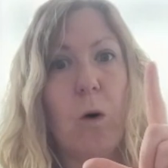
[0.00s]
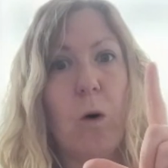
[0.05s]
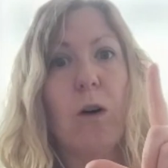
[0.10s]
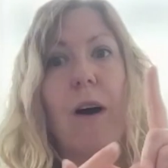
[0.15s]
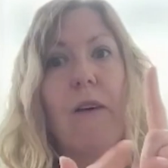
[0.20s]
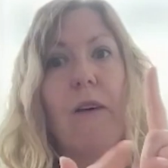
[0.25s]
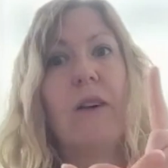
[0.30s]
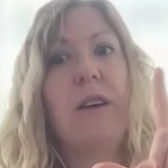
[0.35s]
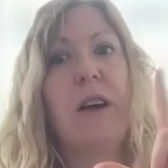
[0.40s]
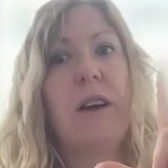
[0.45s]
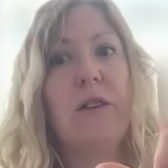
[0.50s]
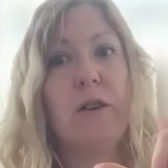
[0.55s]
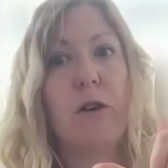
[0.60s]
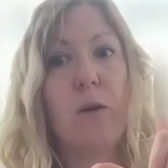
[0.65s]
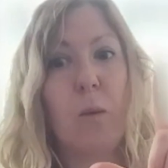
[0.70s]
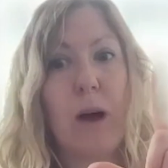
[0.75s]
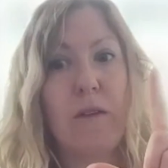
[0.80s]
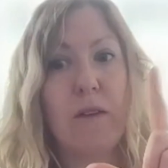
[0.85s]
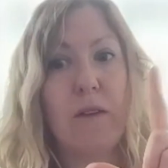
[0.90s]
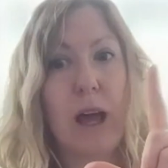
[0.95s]
gravitational
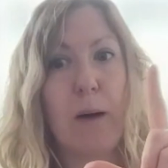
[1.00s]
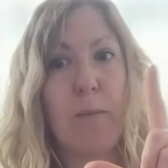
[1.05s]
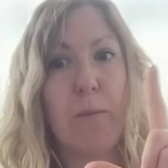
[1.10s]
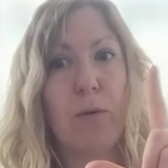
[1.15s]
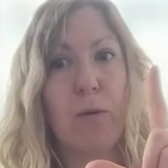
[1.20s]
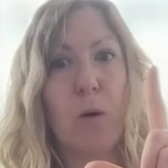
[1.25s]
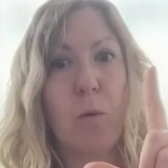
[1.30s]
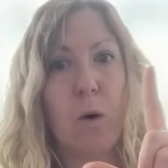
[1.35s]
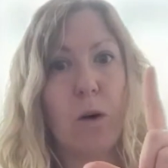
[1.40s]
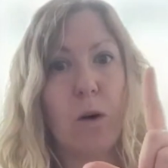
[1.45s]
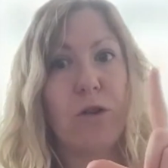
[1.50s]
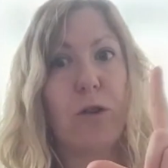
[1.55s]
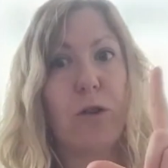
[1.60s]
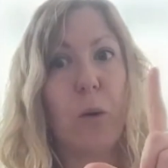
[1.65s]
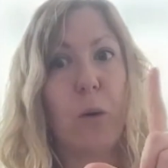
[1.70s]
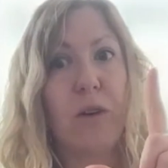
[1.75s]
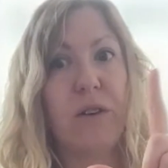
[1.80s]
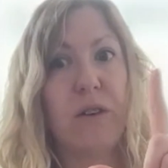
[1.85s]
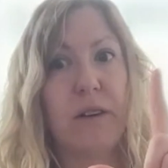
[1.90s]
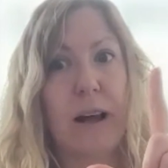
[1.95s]
wave came through and what
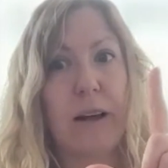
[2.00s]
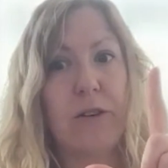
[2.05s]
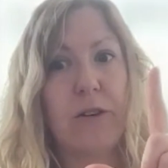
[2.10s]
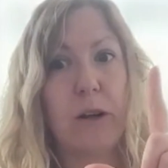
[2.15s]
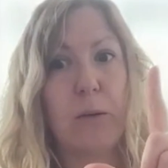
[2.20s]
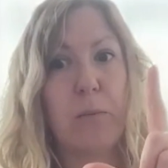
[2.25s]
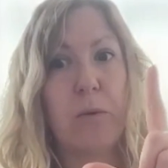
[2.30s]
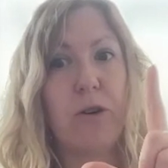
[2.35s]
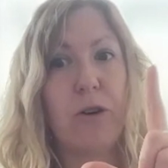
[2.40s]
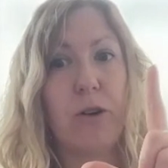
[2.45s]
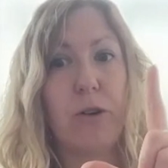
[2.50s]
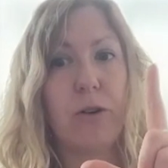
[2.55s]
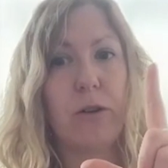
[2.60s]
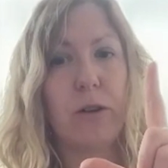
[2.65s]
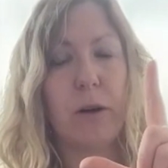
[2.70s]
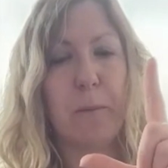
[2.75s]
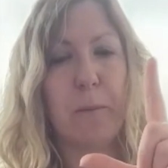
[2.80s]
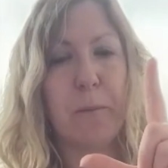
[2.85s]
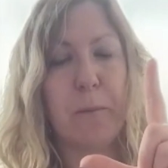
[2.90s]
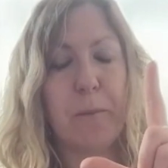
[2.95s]
sources actually produced
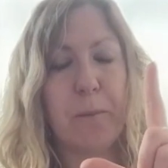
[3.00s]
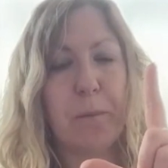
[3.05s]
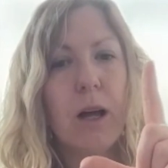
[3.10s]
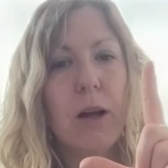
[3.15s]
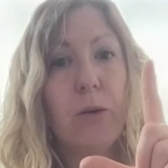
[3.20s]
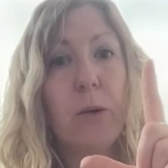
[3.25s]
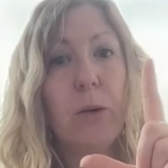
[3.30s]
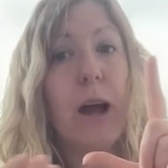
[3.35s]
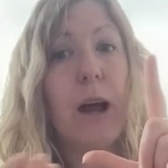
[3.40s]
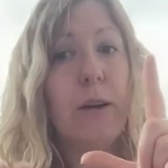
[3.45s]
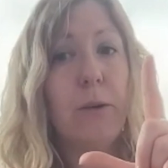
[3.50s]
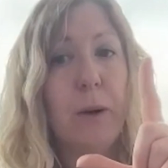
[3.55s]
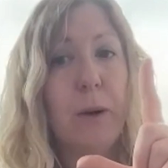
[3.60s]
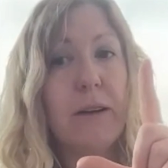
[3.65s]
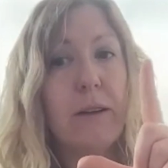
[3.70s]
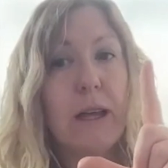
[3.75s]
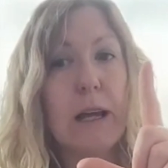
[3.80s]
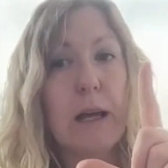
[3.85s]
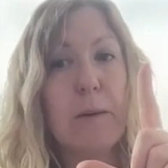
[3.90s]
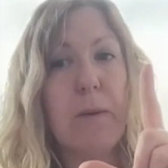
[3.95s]
them. So a nice way
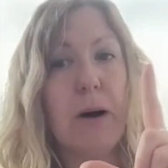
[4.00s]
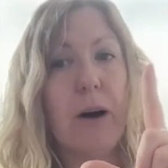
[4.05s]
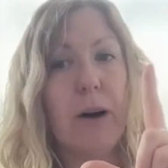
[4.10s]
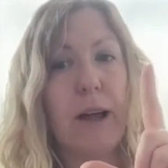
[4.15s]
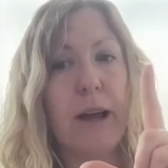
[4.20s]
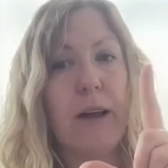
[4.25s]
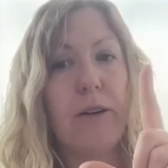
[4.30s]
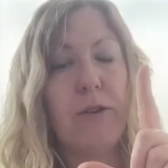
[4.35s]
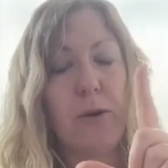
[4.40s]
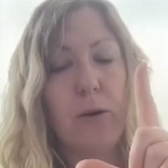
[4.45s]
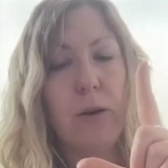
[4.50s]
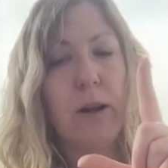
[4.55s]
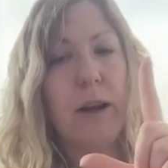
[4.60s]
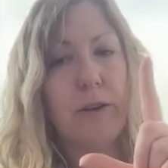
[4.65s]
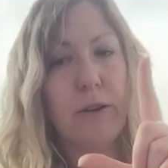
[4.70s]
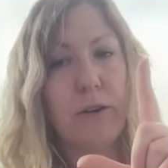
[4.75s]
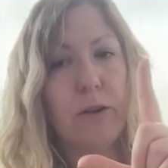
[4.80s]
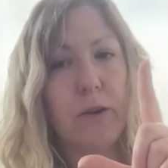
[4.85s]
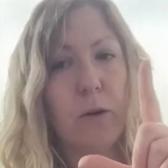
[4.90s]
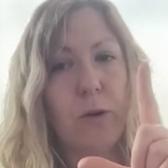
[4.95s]
to think about it is 2
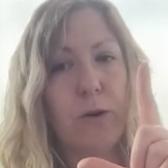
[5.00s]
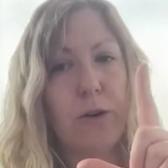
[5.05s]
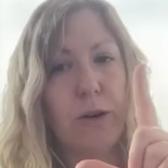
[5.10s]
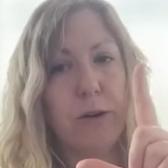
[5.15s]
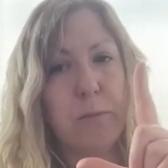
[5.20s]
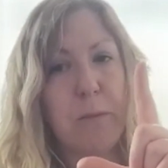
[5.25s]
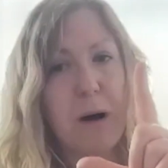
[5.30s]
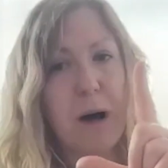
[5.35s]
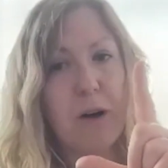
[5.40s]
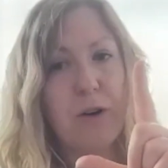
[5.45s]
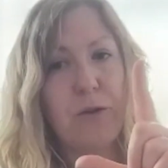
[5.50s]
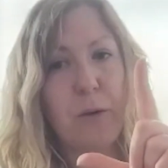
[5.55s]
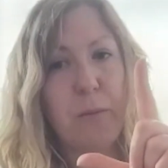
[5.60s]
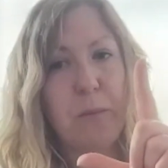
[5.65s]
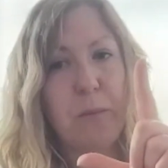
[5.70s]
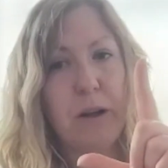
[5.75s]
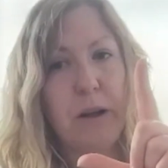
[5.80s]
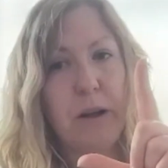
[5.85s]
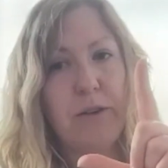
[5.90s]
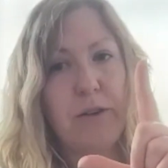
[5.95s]
lines of soldiers march from
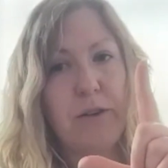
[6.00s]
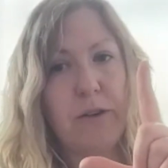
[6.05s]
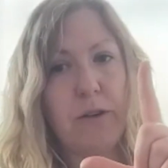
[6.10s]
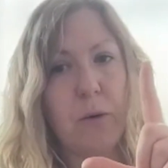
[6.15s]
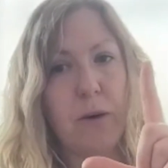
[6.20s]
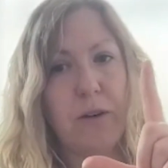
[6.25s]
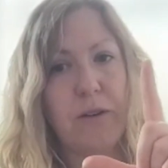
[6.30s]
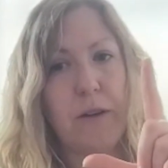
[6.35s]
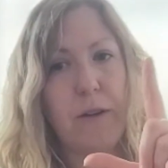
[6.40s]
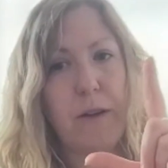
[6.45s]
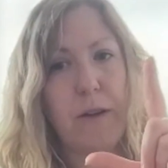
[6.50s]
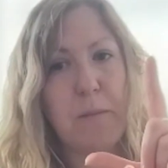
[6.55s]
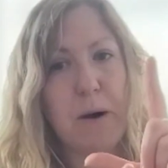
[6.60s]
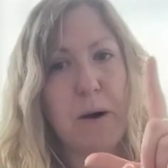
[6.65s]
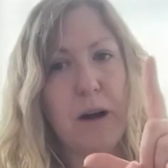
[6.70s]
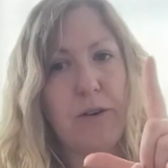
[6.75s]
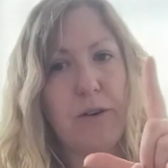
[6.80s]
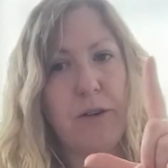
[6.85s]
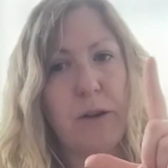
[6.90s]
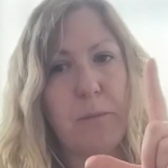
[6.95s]
the laser source and they
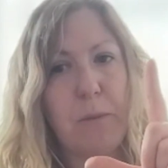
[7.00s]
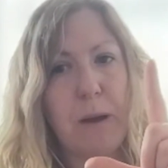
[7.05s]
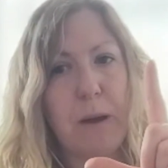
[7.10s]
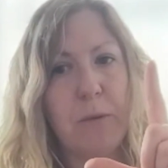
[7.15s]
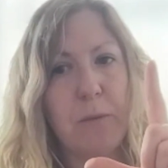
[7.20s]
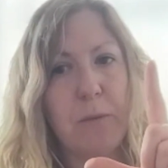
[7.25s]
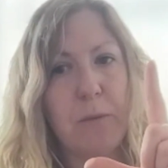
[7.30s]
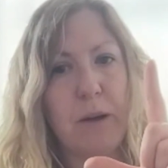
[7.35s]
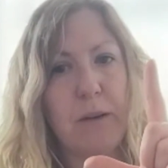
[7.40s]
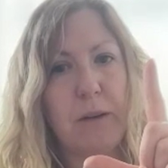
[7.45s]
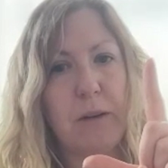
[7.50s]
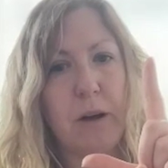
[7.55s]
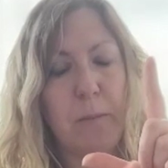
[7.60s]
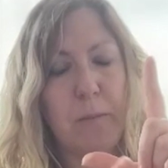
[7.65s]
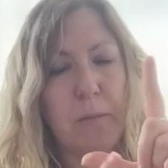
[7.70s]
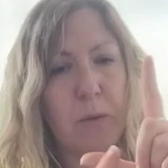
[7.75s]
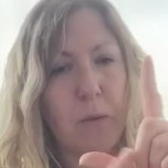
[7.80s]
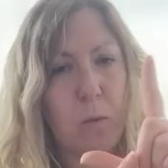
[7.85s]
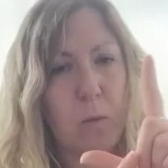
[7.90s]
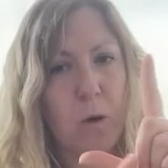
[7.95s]
march to the beam splitter.
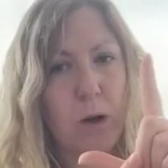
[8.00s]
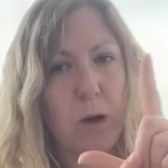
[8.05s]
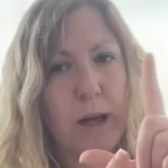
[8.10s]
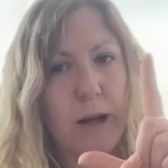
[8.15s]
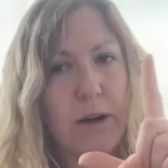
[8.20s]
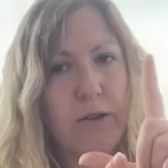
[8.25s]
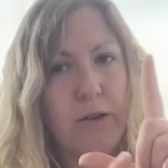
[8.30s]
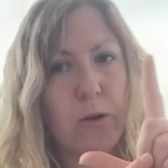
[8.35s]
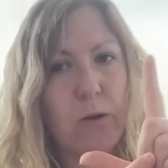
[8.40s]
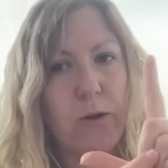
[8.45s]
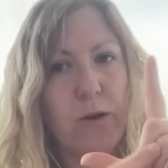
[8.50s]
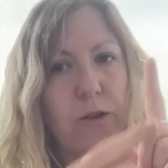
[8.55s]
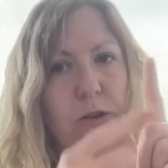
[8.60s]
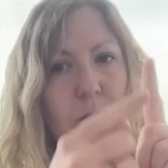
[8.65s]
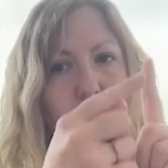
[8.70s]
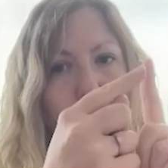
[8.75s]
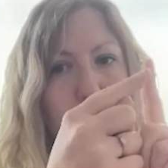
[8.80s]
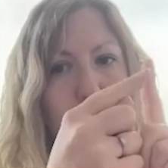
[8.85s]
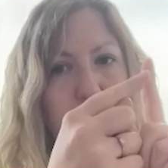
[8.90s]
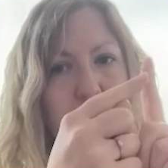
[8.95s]
1 line of soldiers
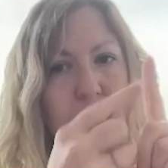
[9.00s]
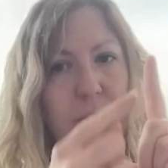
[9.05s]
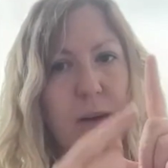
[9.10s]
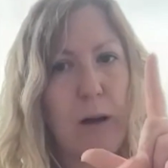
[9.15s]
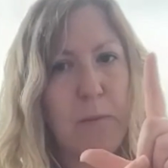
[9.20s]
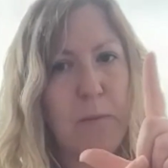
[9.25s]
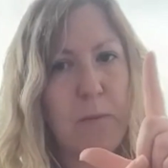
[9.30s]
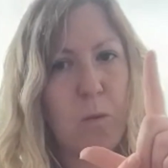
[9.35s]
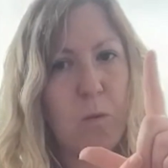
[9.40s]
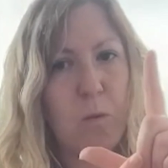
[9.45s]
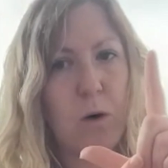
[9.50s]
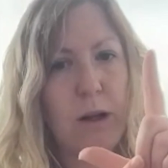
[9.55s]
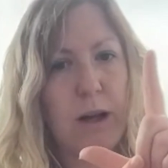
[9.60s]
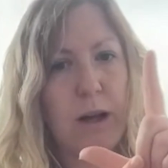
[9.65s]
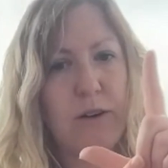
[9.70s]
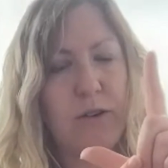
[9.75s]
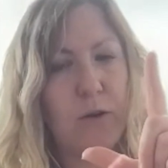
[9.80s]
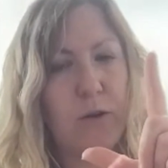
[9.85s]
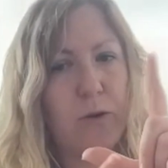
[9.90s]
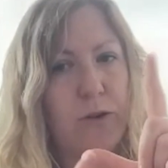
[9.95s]
up this arm, 1
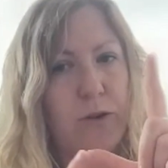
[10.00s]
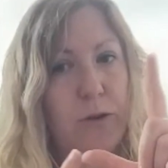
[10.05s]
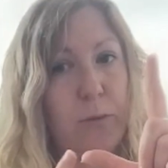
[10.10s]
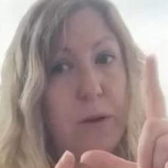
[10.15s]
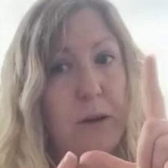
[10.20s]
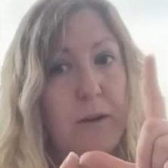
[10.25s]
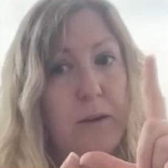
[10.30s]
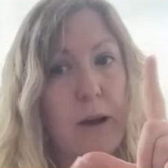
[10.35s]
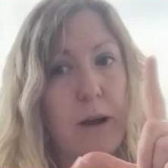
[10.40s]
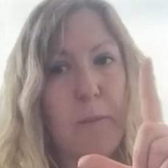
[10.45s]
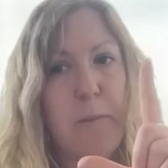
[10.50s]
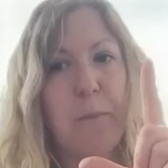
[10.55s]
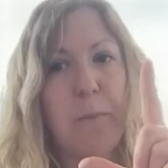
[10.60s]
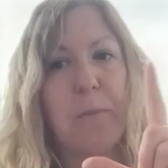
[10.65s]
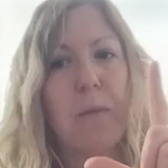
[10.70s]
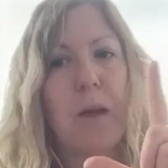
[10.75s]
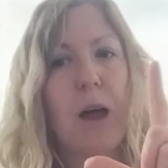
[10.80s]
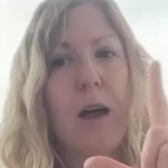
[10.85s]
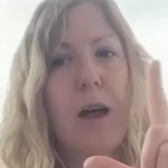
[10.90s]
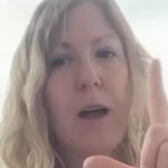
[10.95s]
line of soldiers up this arm.
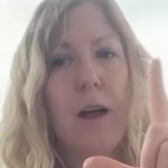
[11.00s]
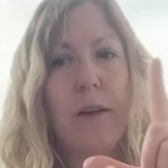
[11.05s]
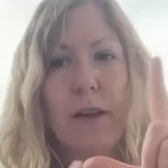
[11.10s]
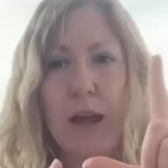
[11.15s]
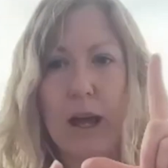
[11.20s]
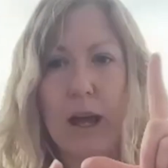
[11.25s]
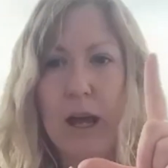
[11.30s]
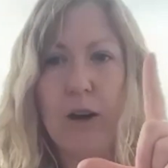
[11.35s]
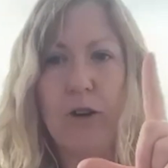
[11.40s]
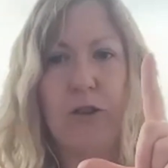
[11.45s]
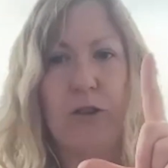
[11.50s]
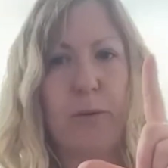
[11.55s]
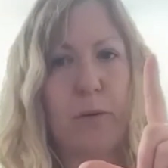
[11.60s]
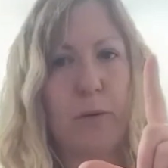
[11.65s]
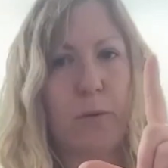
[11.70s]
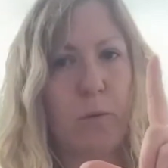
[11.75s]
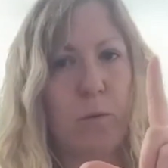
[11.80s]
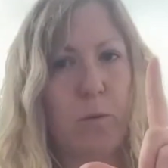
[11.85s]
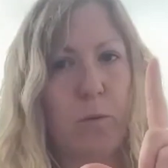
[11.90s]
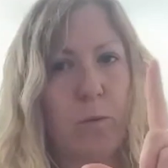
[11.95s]
They each
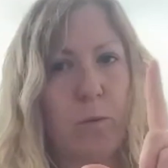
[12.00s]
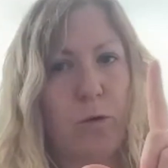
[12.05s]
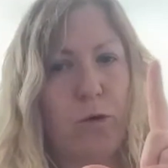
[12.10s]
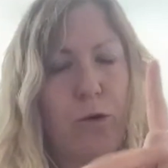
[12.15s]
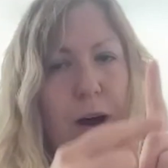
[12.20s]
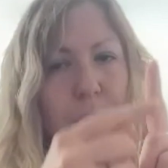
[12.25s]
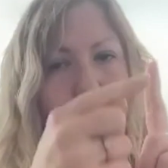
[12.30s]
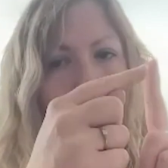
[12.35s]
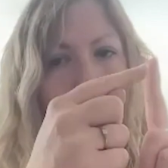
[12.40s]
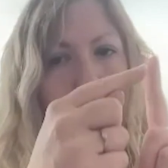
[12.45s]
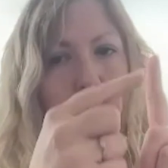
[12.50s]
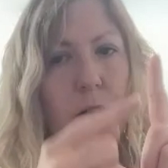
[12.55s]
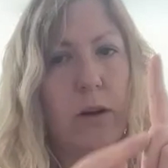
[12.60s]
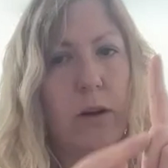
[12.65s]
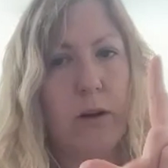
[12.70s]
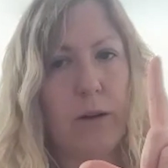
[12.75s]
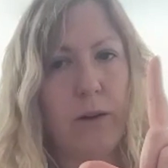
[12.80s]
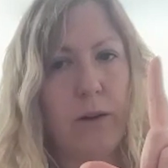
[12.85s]
travel